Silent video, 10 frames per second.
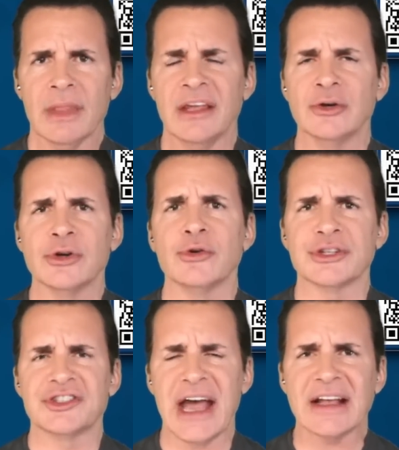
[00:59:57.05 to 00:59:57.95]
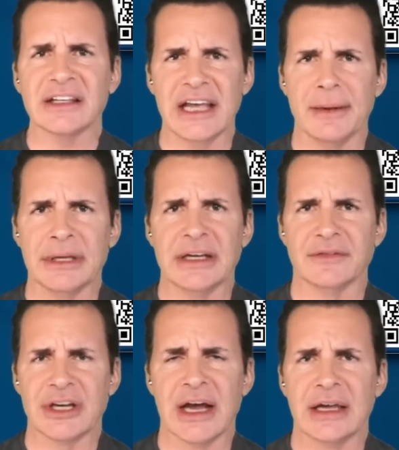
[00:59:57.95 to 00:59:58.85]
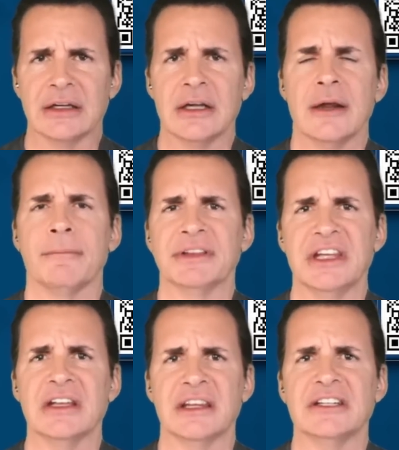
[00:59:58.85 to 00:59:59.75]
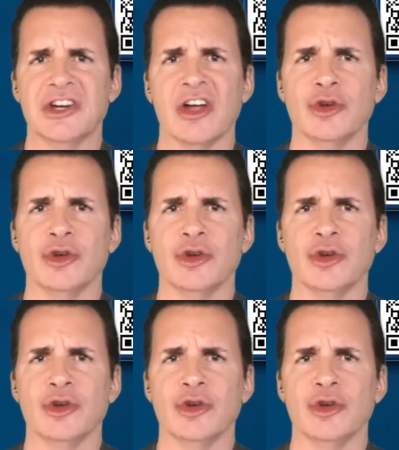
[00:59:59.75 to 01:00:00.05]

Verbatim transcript: They don't know exactly how many have died, but they, they tell